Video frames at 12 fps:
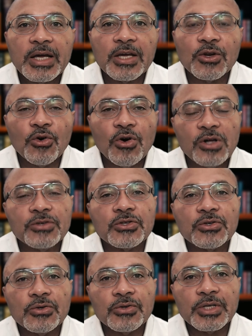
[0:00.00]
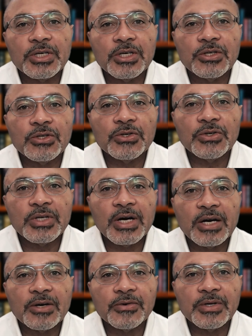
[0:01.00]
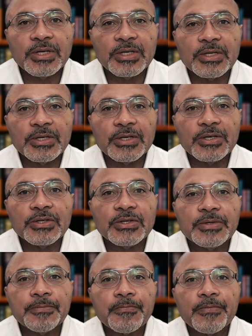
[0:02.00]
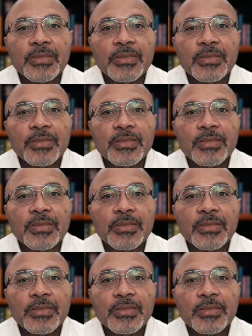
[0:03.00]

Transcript: can also lead to diarrheal illness,